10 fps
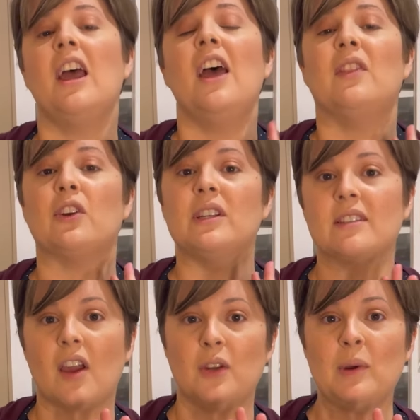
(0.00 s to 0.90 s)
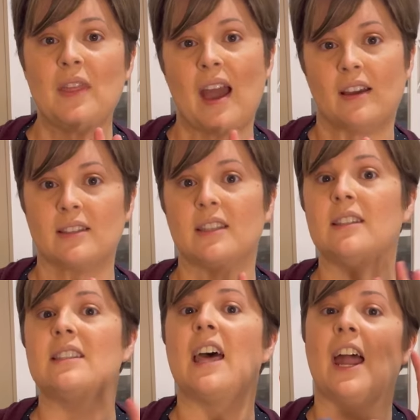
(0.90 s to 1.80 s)
They're designed with
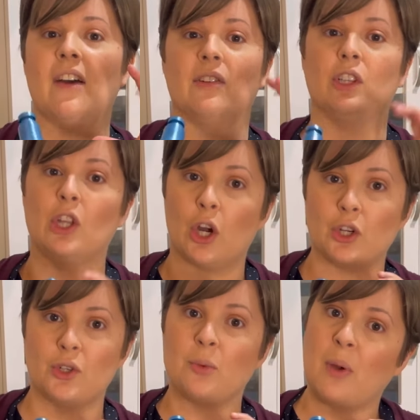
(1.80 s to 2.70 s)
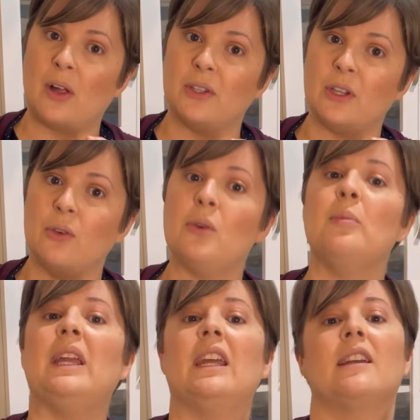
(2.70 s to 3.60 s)
acids that have a larger molecule,
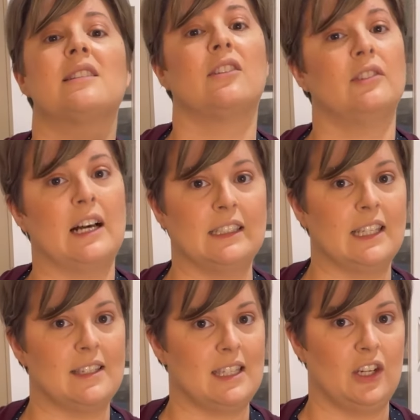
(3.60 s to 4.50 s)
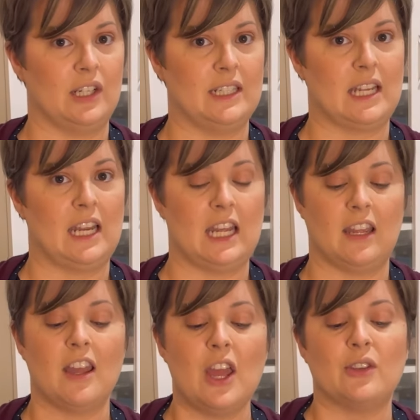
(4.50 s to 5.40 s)
meaning it's a lot less
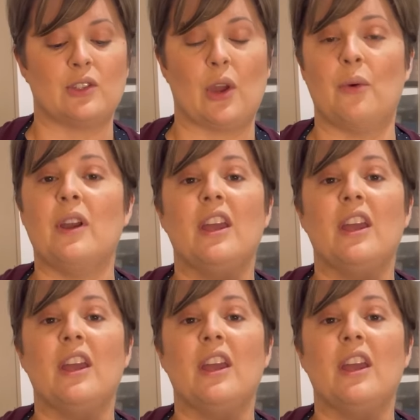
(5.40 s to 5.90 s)
irritating. So